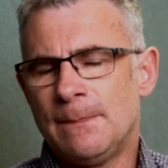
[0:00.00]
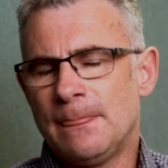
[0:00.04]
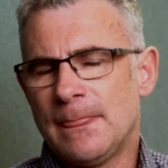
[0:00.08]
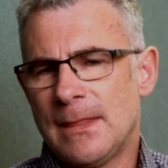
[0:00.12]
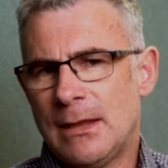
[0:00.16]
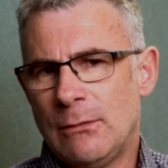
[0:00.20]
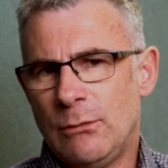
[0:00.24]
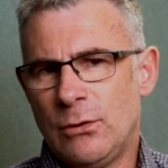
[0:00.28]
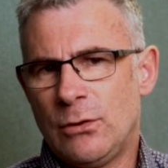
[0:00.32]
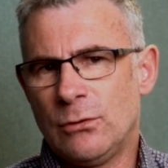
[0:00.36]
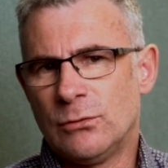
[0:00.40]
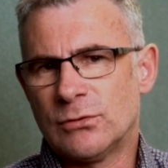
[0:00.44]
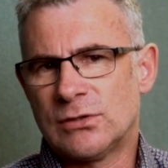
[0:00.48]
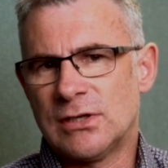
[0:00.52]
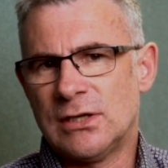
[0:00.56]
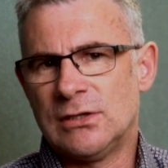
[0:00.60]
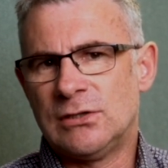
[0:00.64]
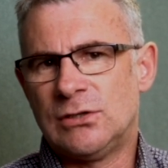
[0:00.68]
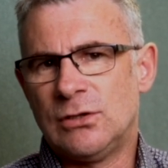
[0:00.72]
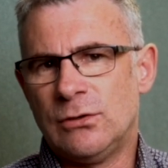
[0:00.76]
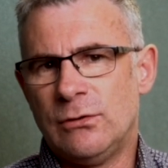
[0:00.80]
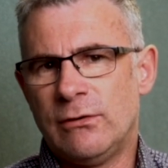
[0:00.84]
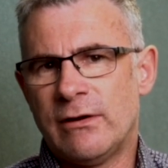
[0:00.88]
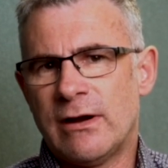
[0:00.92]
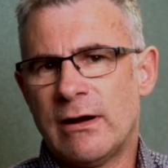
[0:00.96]
And we could also
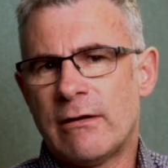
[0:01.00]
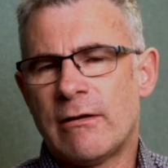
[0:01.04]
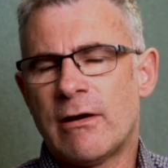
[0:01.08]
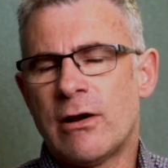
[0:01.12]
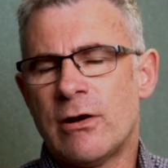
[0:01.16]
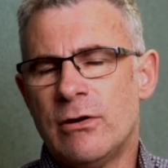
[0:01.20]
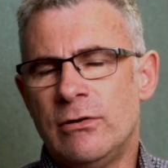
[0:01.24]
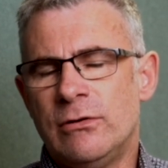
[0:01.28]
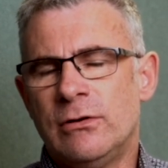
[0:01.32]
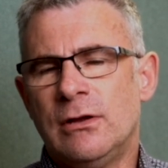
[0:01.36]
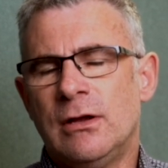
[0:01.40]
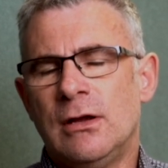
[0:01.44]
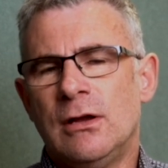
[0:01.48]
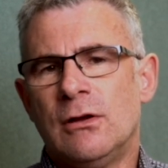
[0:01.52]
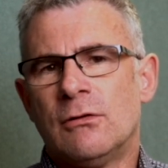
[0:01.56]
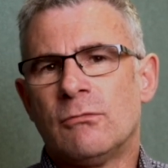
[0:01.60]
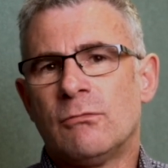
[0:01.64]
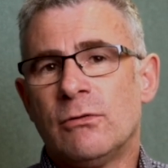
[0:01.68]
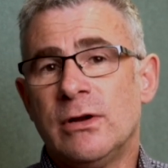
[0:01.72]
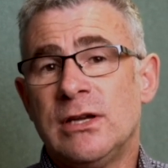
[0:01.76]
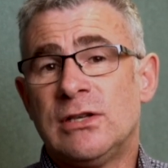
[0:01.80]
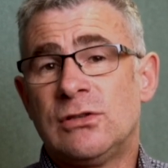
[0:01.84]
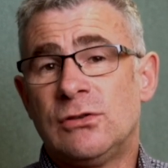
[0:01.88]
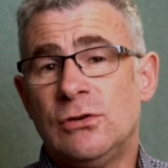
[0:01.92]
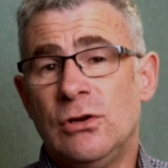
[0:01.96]
do our own
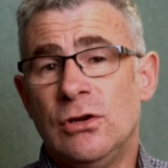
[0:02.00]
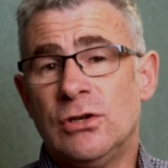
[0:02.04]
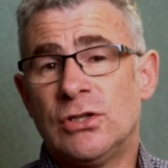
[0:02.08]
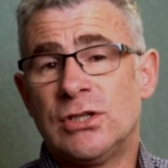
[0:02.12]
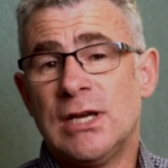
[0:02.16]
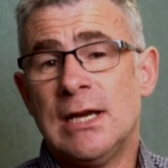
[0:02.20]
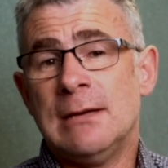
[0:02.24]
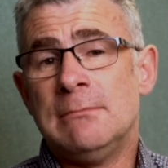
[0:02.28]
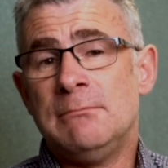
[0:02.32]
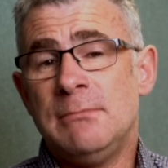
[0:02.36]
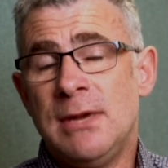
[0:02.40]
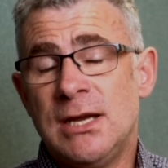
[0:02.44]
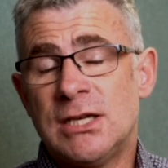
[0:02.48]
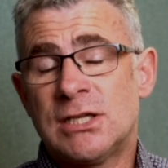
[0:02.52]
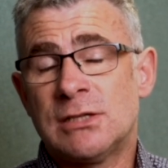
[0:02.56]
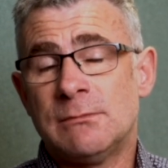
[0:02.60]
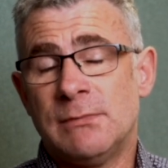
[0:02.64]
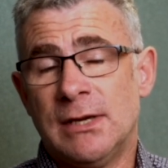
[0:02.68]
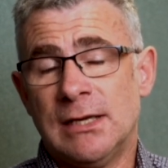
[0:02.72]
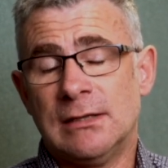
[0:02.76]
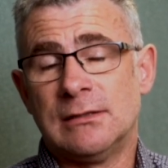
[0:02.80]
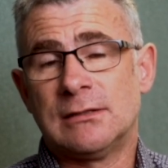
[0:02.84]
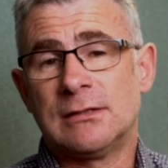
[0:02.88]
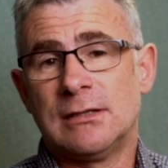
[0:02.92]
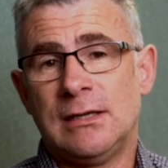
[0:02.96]
research and
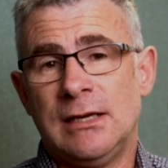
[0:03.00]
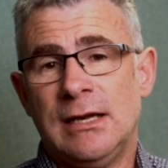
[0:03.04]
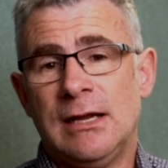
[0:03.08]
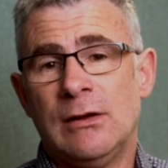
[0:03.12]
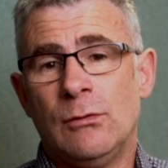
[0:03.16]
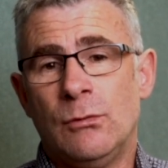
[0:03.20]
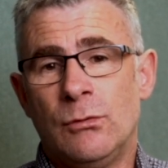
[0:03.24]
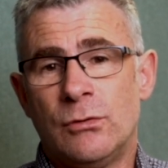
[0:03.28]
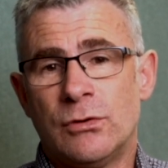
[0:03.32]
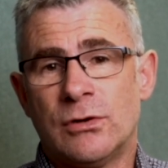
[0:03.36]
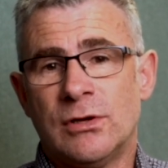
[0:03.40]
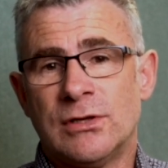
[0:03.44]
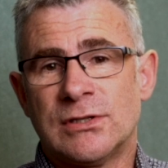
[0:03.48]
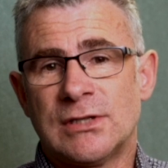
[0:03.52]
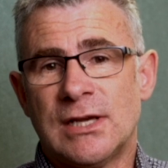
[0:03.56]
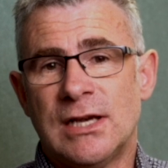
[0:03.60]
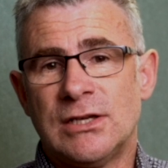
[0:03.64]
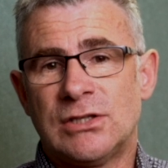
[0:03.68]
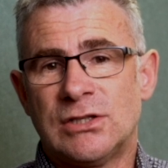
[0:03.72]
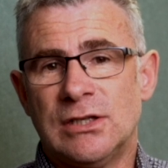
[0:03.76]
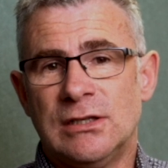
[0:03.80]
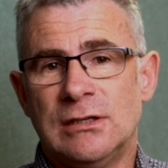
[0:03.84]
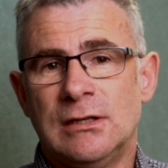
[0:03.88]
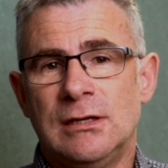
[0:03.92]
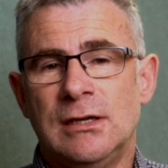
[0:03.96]
measurement in our
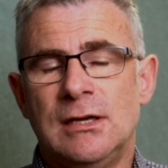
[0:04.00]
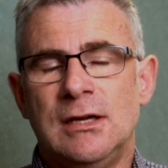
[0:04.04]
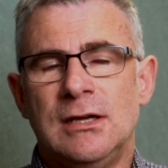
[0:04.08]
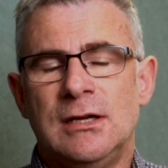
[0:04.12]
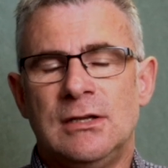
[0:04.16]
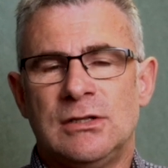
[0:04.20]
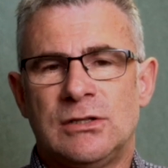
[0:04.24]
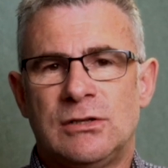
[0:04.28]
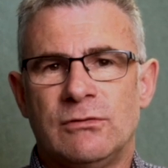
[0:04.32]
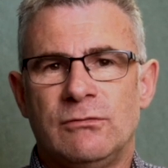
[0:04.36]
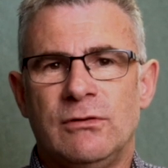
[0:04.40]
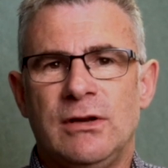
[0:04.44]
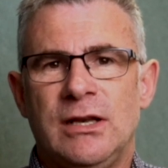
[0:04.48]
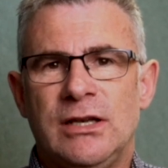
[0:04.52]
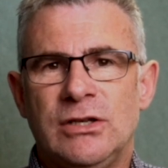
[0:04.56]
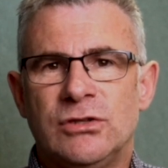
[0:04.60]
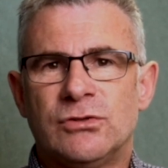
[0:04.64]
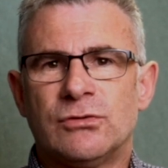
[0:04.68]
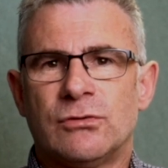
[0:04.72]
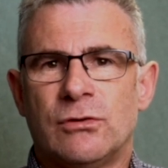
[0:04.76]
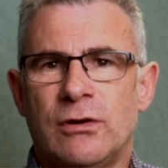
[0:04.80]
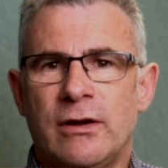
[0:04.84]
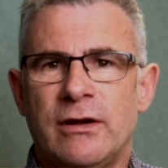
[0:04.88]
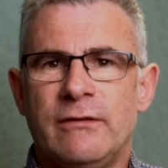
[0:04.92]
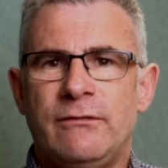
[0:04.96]
organisation to really
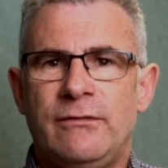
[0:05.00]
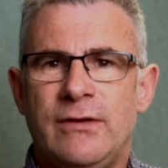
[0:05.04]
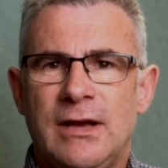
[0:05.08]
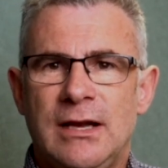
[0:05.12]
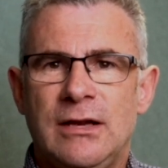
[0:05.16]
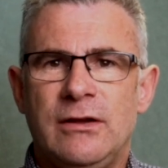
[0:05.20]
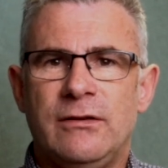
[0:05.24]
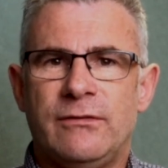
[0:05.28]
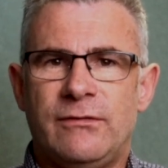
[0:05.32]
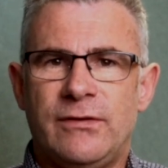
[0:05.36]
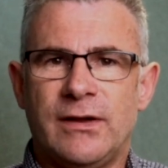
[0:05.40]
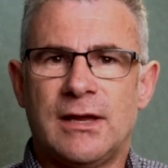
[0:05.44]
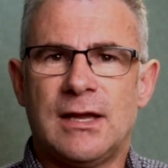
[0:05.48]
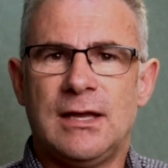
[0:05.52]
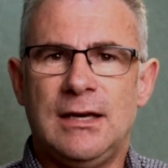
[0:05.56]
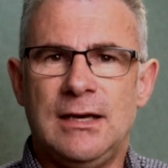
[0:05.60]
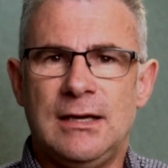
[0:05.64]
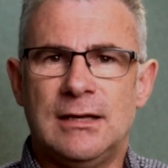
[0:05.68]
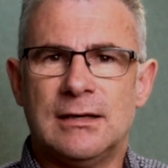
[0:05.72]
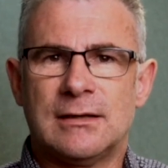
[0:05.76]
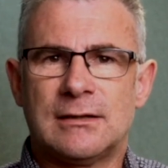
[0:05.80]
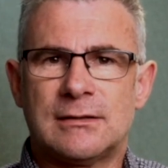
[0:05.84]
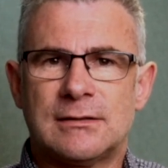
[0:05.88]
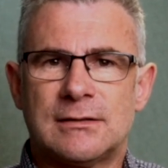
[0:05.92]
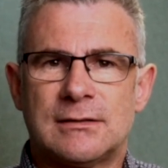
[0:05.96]
drive value for
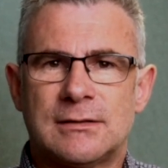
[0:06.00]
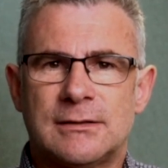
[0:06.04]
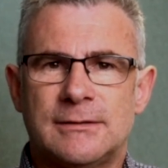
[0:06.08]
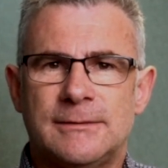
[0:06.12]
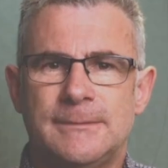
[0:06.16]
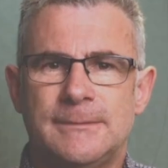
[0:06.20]
Connetics.